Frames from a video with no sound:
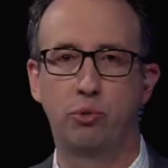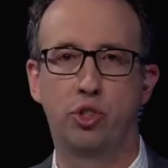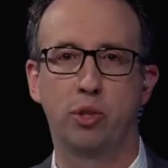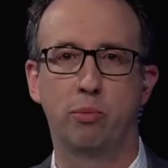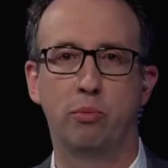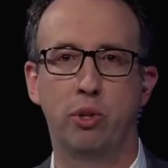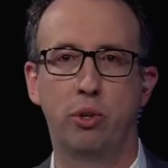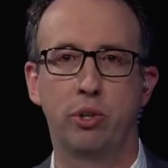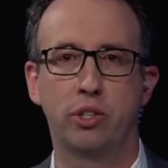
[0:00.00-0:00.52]

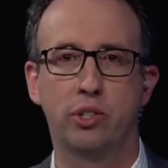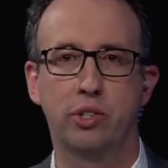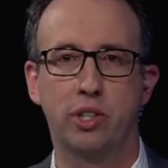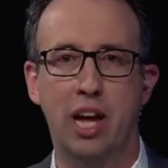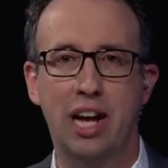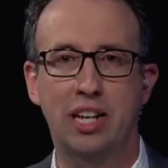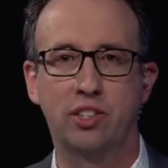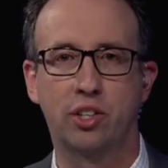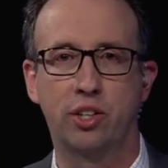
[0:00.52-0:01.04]
Jim Ludes,
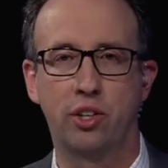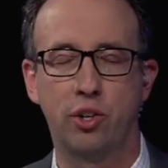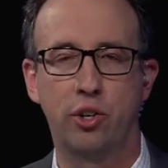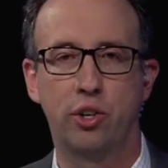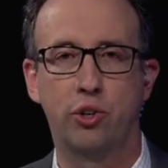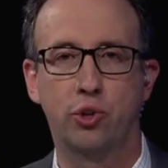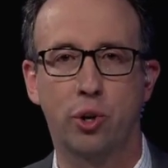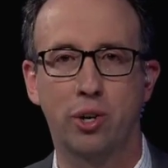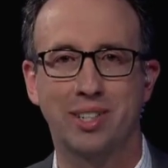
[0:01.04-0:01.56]
asking you
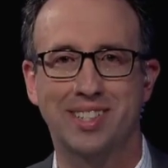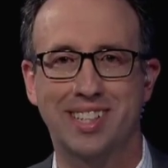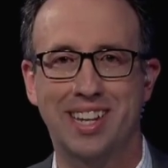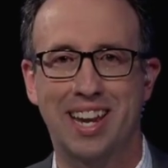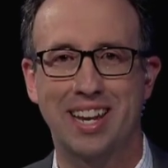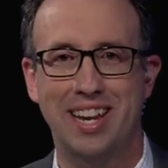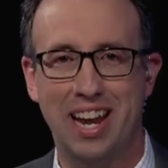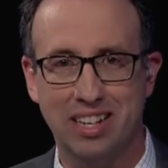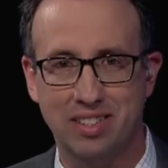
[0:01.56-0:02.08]
to join us
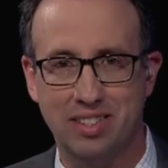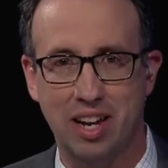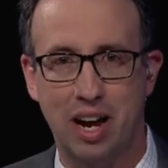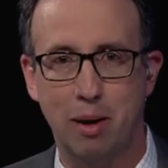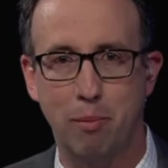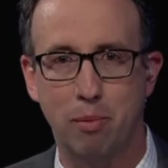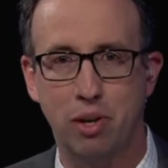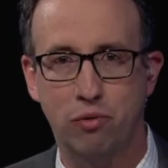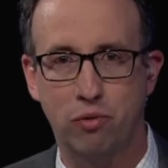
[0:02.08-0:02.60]
again next
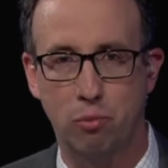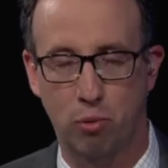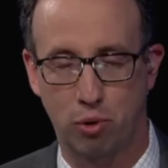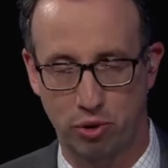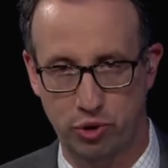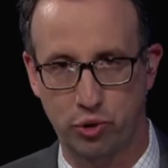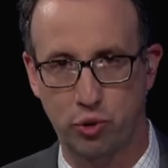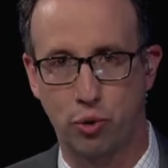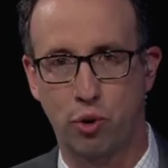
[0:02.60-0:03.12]
time for
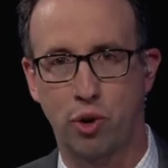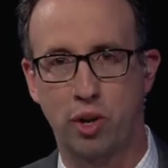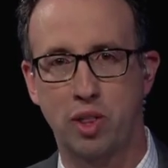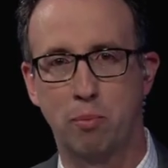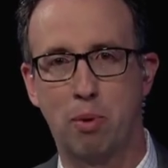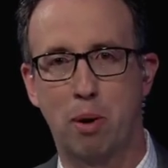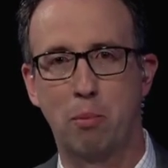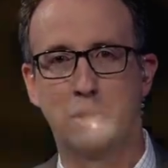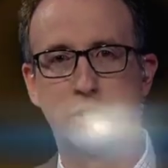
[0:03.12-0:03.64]
more Story in
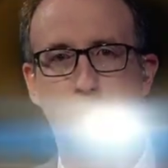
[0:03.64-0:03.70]
the Public